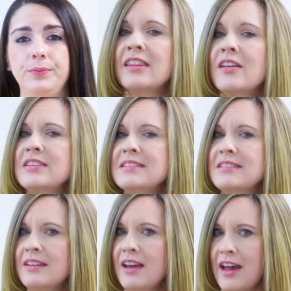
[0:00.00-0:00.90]
Love is
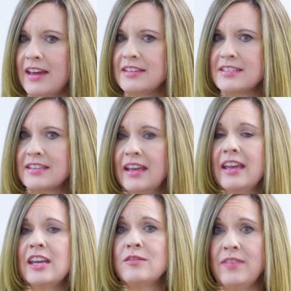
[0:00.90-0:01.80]
not
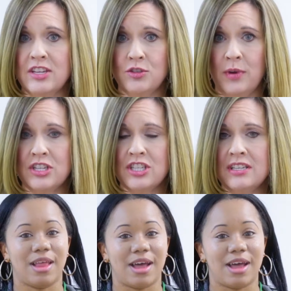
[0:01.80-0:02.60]
infatuation,